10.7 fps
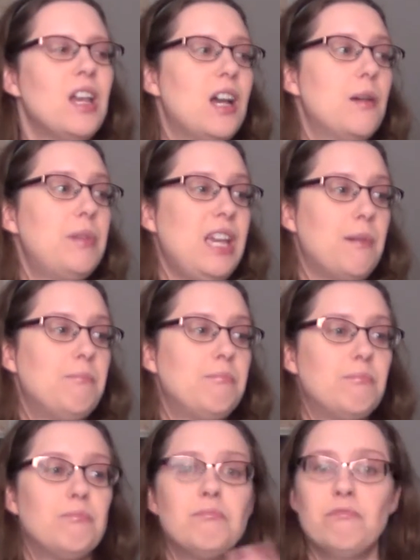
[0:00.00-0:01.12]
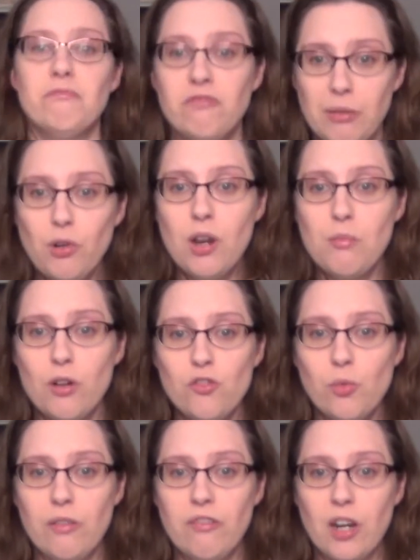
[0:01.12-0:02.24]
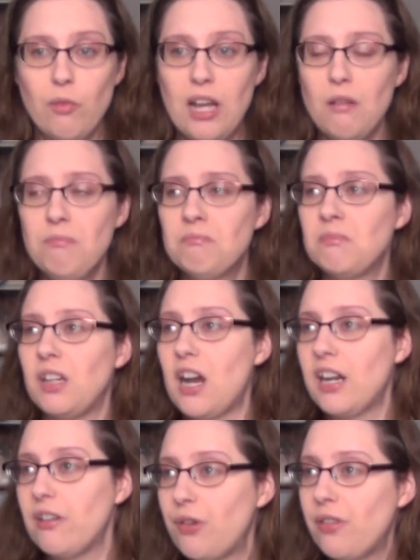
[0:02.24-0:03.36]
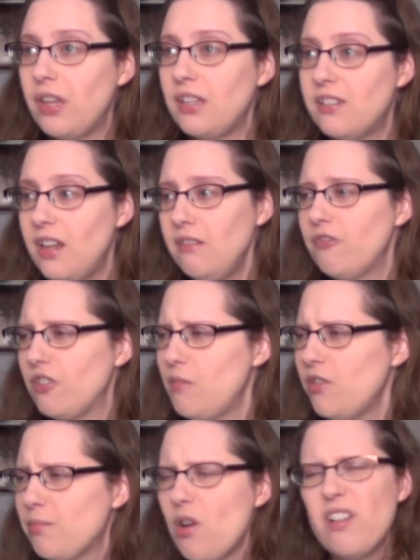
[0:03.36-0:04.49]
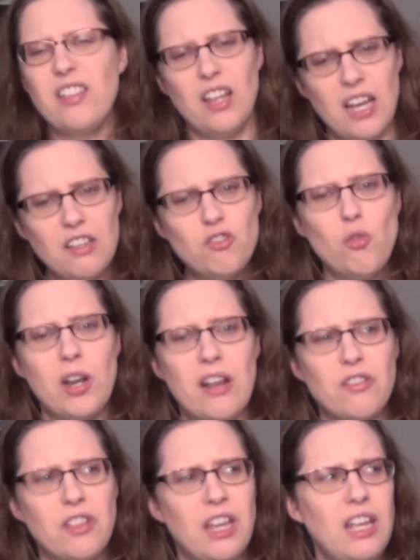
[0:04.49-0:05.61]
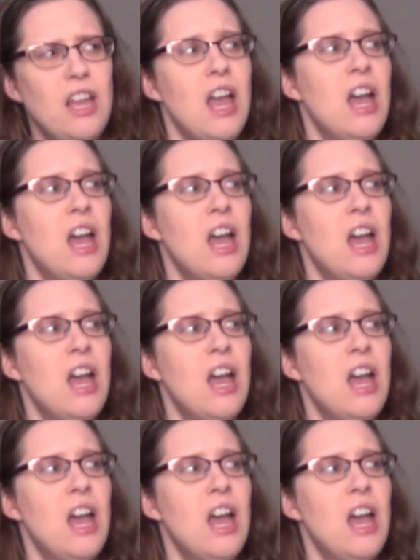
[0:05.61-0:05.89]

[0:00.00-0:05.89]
Um, but yeah, February, March went very well got everything done. For the most part, I think I enjoyed everything.